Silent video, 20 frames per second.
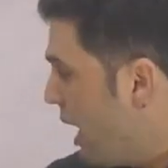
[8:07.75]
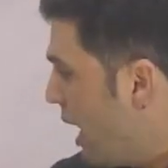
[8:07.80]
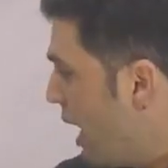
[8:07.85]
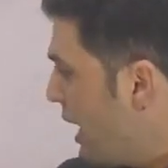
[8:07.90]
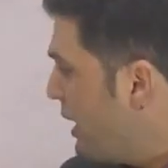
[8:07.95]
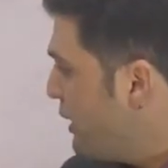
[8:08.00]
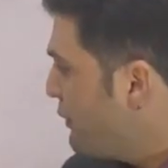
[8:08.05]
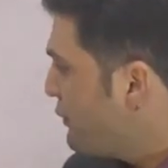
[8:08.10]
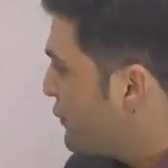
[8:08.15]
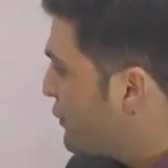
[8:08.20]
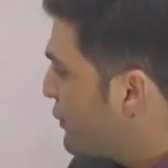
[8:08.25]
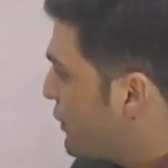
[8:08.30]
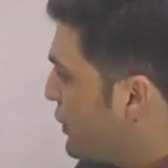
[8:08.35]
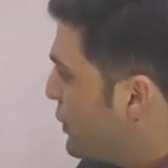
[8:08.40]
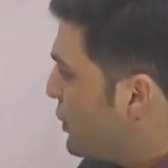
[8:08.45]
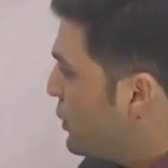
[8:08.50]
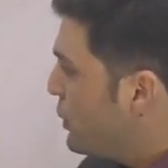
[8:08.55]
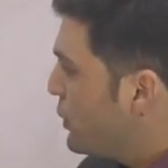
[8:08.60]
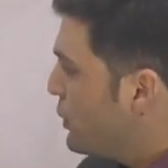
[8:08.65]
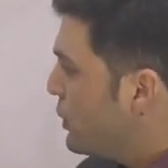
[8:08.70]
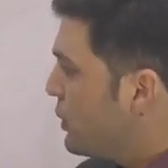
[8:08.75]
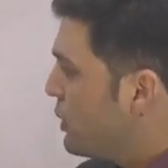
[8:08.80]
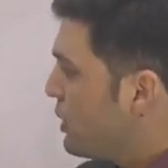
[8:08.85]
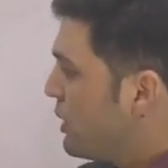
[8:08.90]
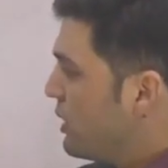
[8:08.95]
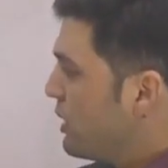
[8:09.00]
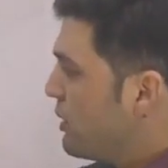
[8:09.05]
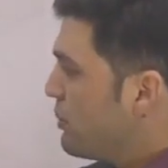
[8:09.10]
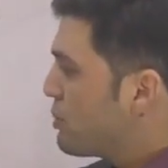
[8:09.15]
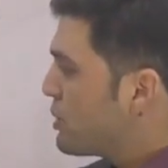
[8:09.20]
And if you
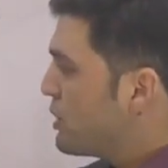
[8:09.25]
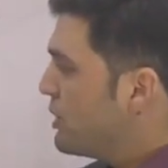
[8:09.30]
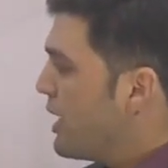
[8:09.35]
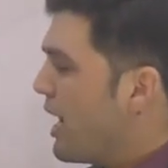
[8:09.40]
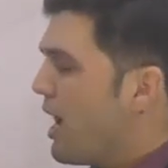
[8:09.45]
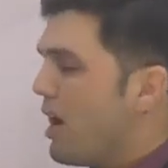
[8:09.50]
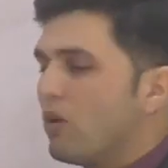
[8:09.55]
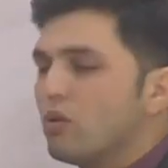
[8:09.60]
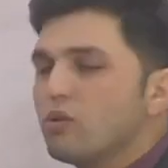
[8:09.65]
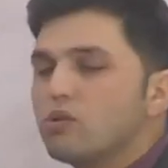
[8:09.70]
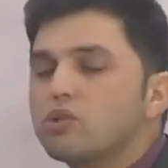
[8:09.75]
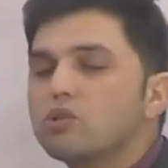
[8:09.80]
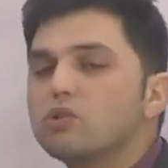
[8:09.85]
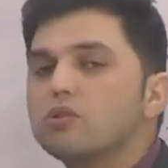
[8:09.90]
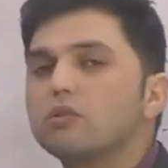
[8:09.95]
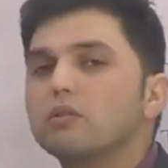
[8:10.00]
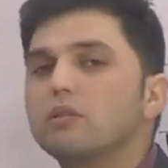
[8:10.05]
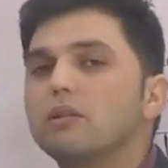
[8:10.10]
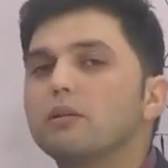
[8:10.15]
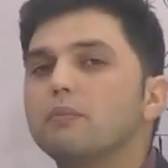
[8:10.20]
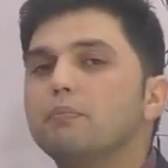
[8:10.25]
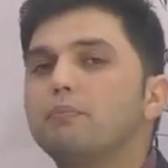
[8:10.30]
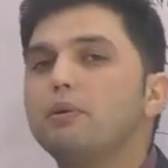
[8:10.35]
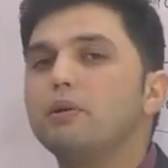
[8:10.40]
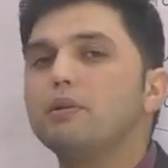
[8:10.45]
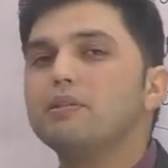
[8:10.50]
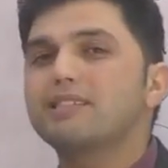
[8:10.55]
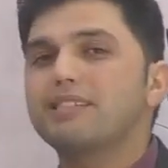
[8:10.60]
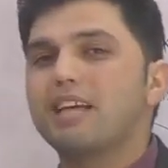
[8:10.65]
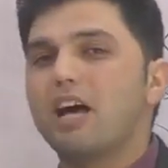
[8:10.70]
pronounce the
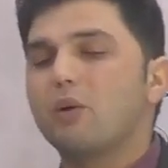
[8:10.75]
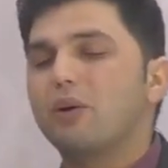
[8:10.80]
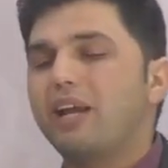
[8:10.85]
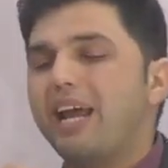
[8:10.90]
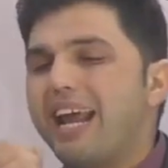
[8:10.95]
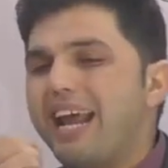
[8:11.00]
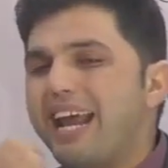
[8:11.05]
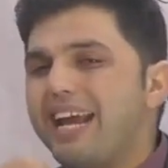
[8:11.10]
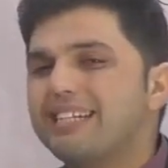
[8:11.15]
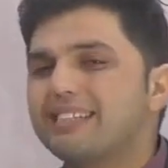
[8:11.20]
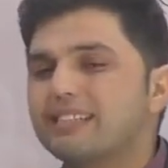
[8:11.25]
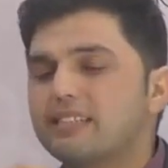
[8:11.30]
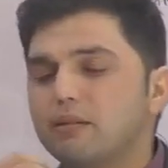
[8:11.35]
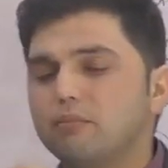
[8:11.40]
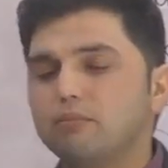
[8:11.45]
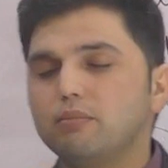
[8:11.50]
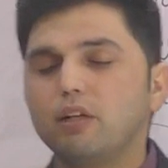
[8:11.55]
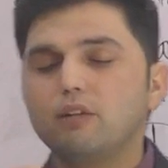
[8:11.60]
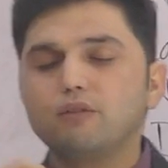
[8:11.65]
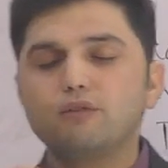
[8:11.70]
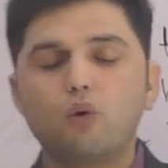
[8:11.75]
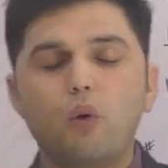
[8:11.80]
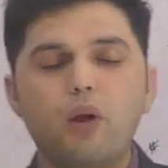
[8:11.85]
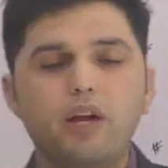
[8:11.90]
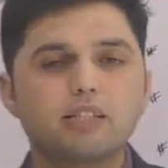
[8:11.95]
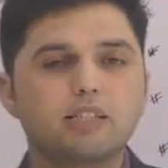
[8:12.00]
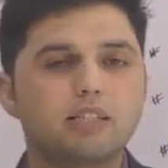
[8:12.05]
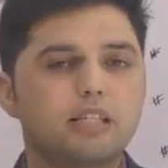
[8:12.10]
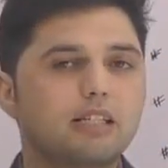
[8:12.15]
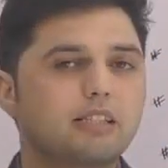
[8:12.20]
b sound, add some
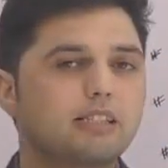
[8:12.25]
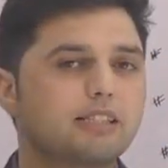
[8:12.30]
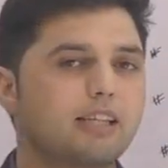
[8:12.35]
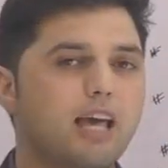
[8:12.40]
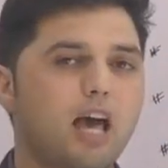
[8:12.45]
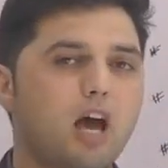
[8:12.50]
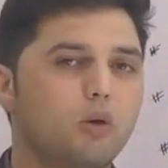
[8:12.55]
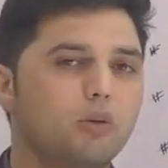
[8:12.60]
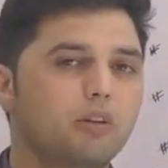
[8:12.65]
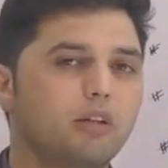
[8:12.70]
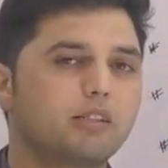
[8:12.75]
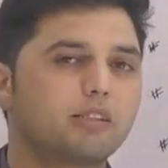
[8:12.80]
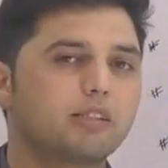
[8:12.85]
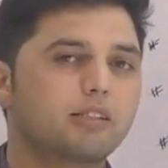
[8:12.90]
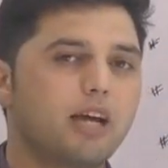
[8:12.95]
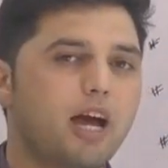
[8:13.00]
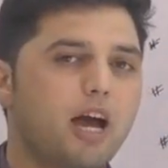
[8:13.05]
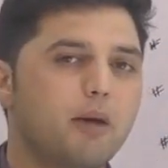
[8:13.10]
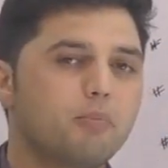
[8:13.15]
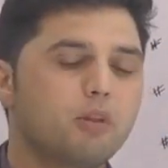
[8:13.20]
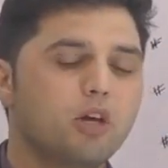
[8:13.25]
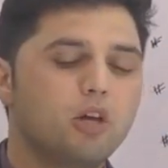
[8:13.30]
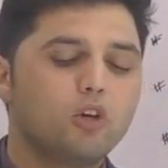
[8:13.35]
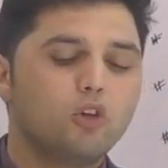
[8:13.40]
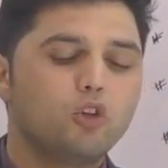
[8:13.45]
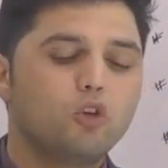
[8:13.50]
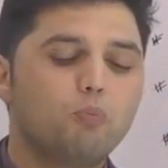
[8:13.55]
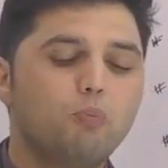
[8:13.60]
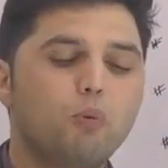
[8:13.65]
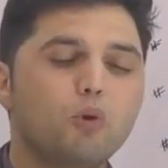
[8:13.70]
voicing sound this time,
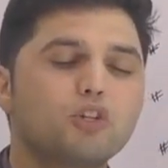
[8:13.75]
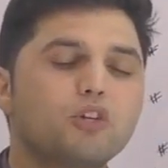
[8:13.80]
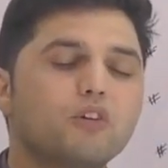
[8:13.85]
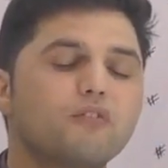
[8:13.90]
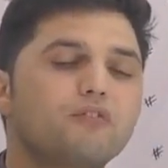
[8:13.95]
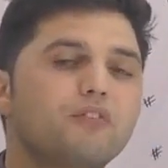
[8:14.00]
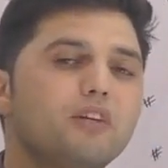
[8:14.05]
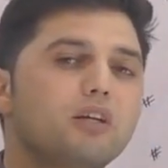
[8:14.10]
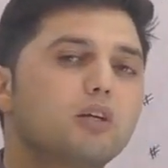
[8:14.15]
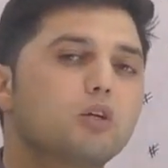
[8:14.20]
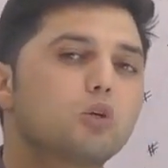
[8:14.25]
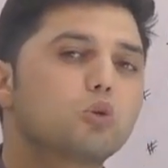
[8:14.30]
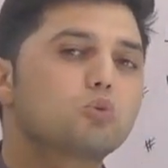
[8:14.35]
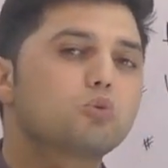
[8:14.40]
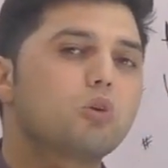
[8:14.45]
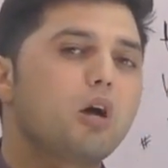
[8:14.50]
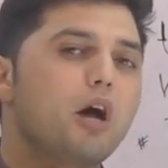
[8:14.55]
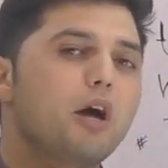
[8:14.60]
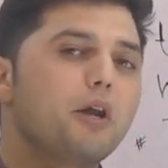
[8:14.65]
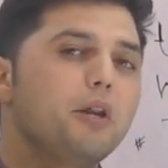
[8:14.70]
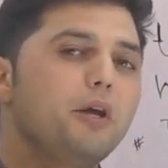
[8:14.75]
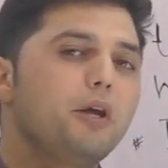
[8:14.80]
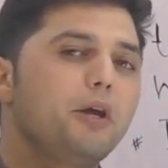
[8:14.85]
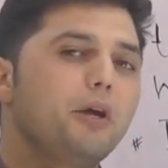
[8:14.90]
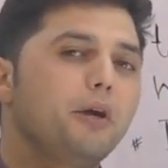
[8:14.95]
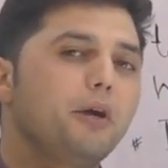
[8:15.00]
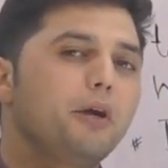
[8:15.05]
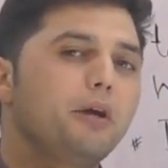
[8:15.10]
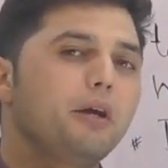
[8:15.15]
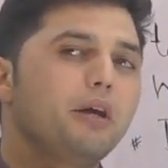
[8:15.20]
you put your finger right
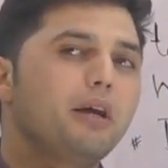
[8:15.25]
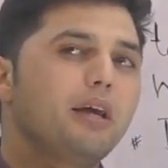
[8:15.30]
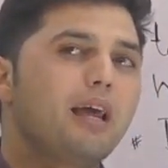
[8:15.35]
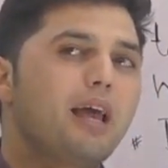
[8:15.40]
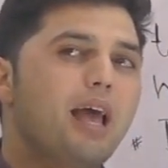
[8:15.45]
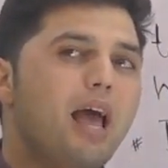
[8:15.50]
here